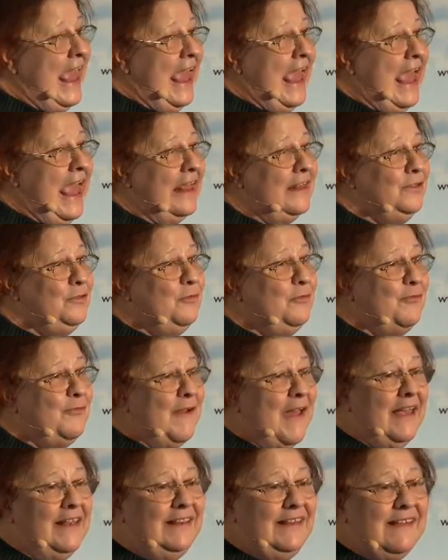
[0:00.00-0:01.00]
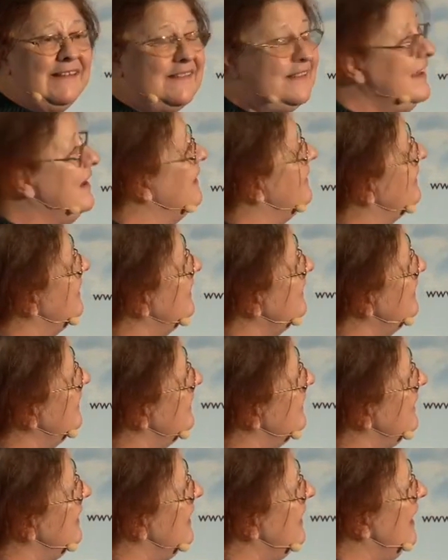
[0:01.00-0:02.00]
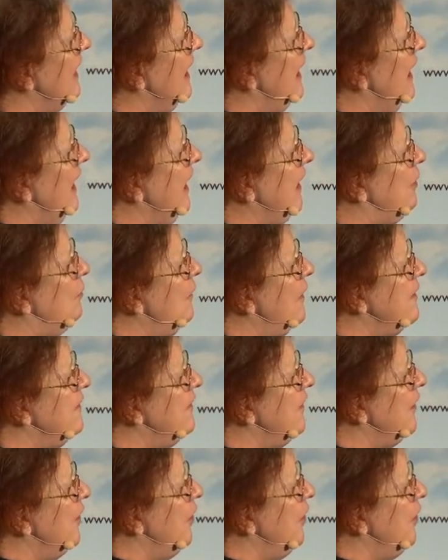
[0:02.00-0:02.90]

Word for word: And to find this data, it was